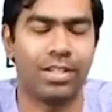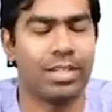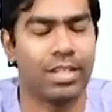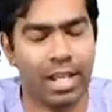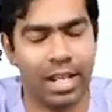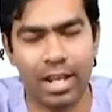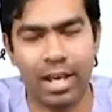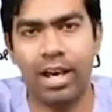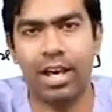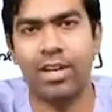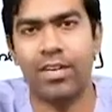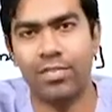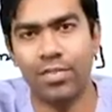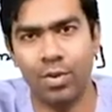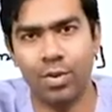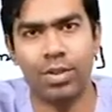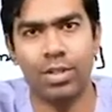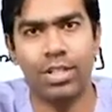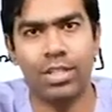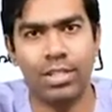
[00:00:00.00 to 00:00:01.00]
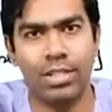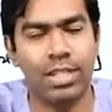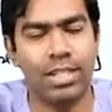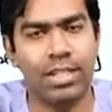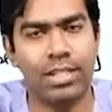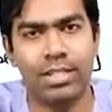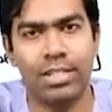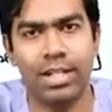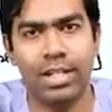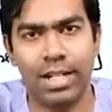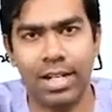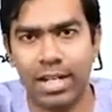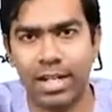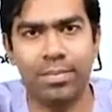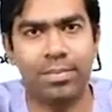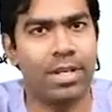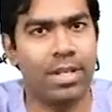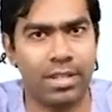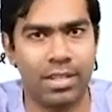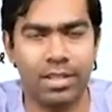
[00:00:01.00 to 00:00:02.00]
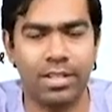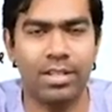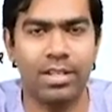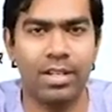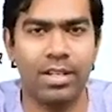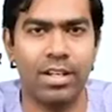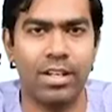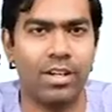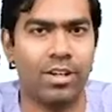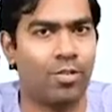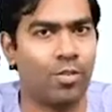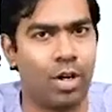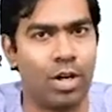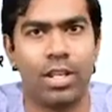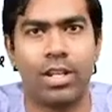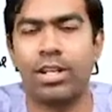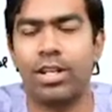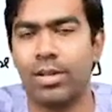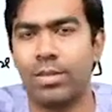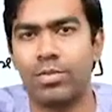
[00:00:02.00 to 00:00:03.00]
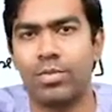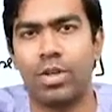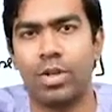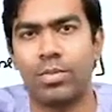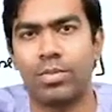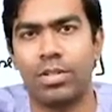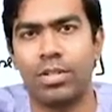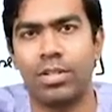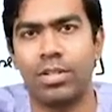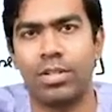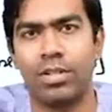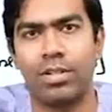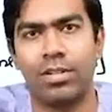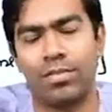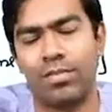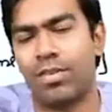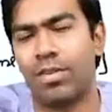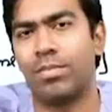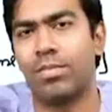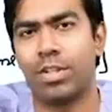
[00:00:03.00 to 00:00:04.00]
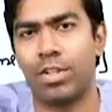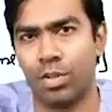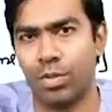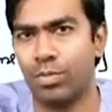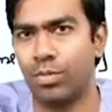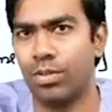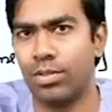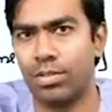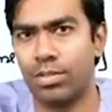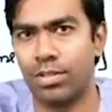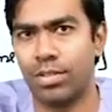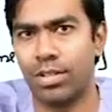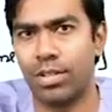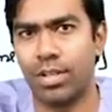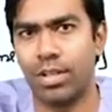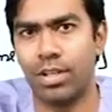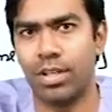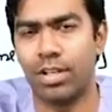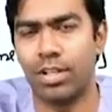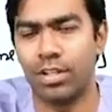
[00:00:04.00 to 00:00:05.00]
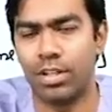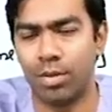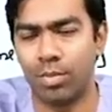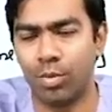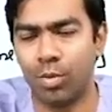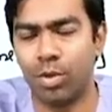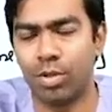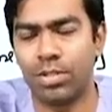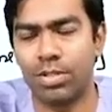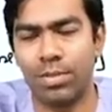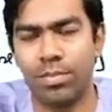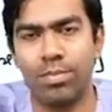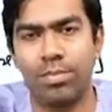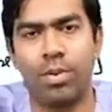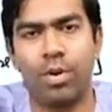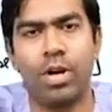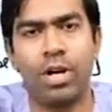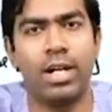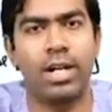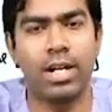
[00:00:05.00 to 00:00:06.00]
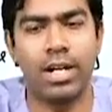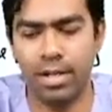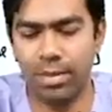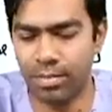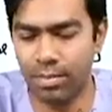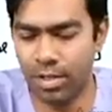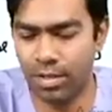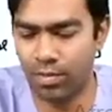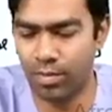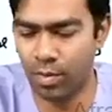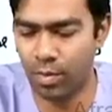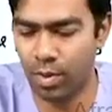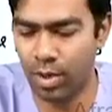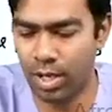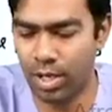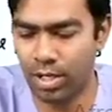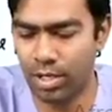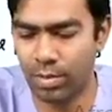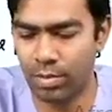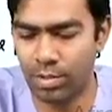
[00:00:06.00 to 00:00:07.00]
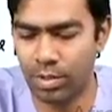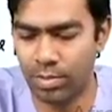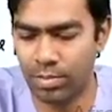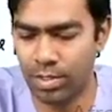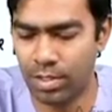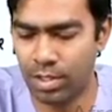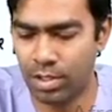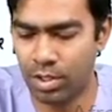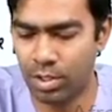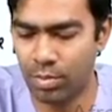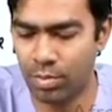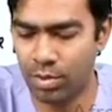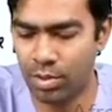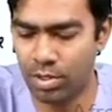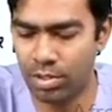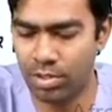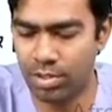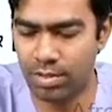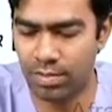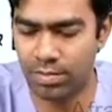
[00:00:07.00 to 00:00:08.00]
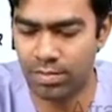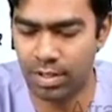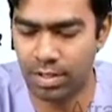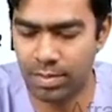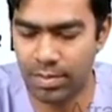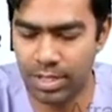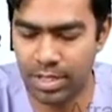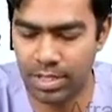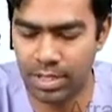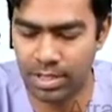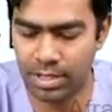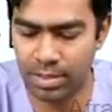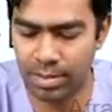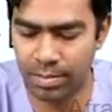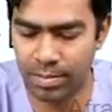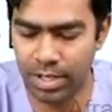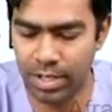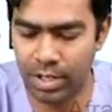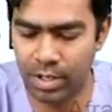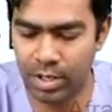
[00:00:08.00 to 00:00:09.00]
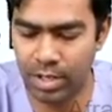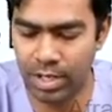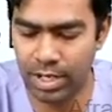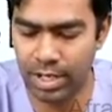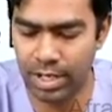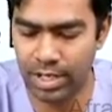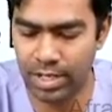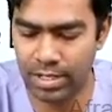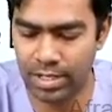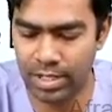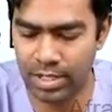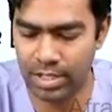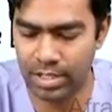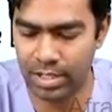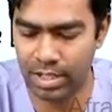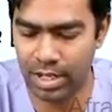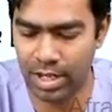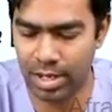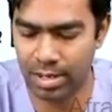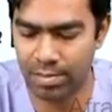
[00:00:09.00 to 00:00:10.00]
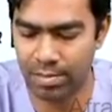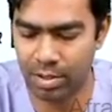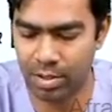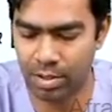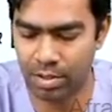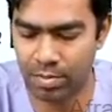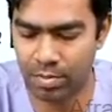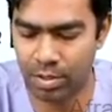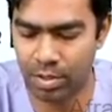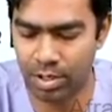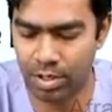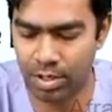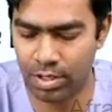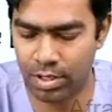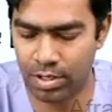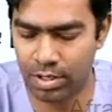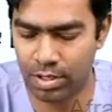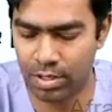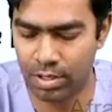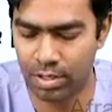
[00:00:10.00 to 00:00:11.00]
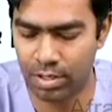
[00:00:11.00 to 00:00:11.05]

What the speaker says: There are few other things that determine the water reabsorption from the tubules. The most important determinant for water reabsorption in the tubules will be this medullary interstitial hyperosmolarity.